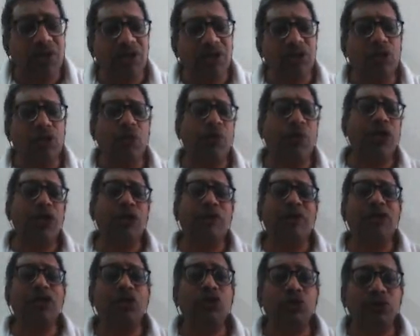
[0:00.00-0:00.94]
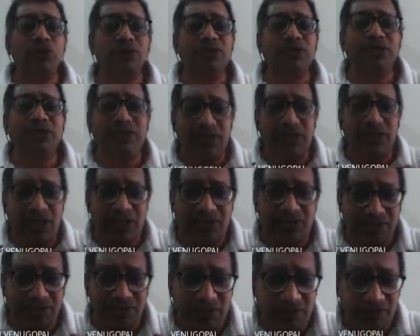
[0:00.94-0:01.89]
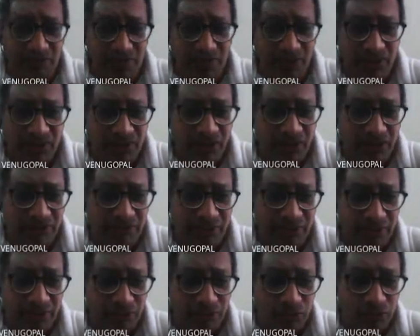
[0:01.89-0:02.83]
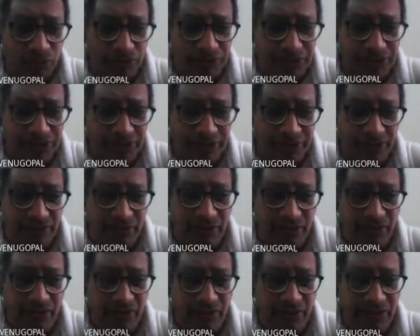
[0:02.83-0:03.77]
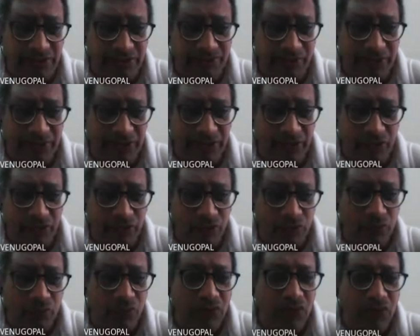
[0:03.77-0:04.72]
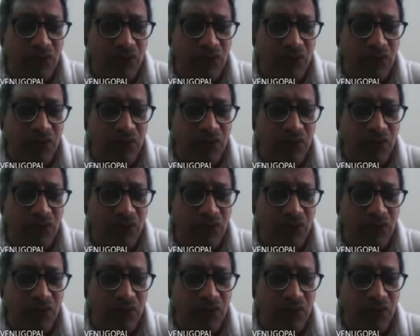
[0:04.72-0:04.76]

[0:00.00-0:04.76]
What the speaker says: So why do I use this random number? Let me come to the sheet and explain you.